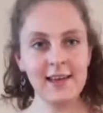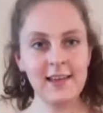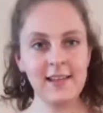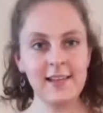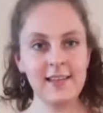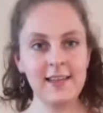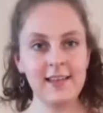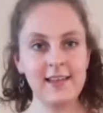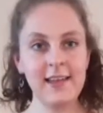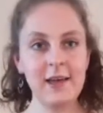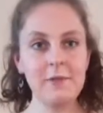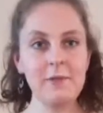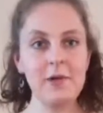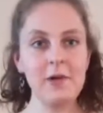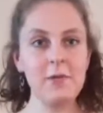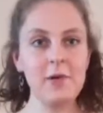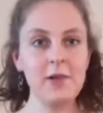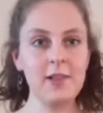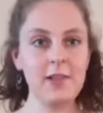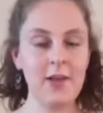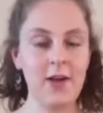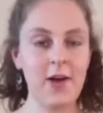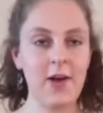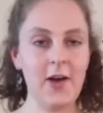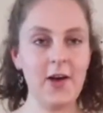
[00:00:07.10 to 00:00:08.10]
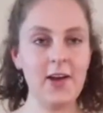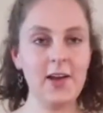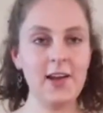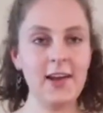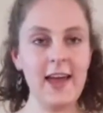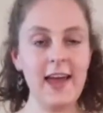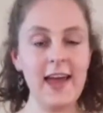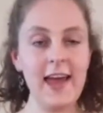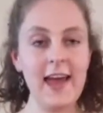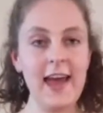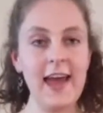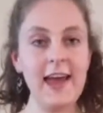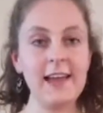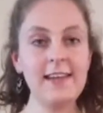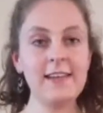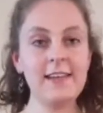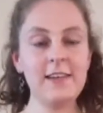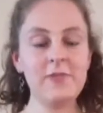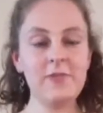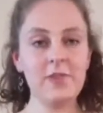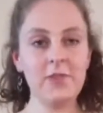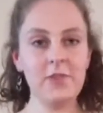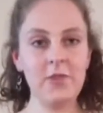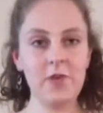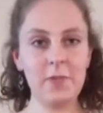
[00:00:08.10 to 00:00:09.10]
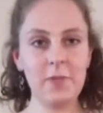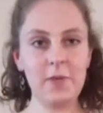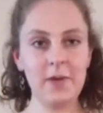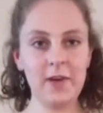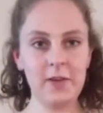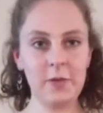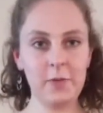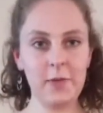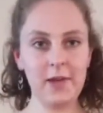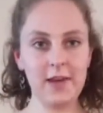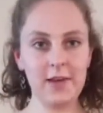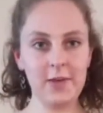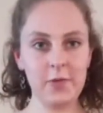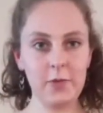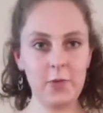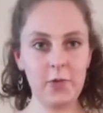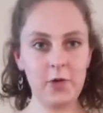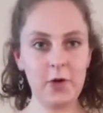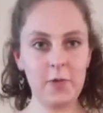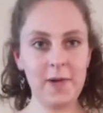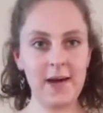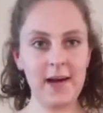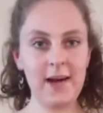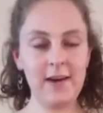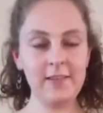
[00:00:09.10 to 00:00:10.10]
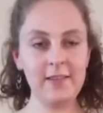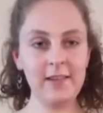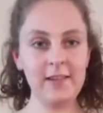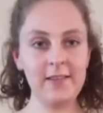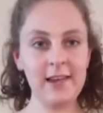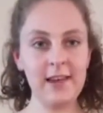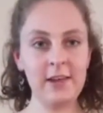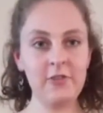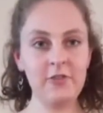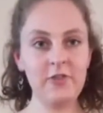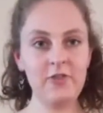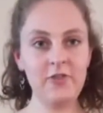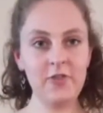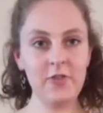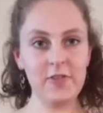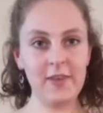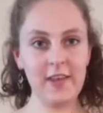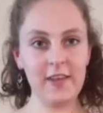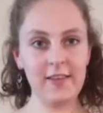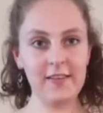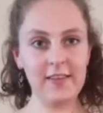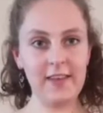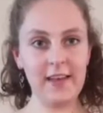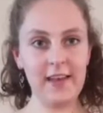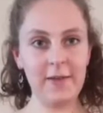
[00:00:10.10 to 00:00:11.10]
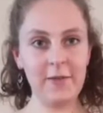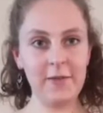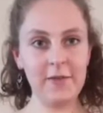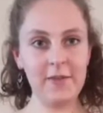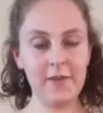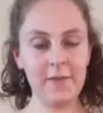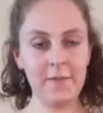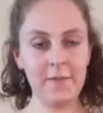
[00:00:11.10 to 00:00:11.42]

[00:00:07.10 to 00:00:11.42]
Today we will learn 8 different topics we can talk about to introduce ourselves.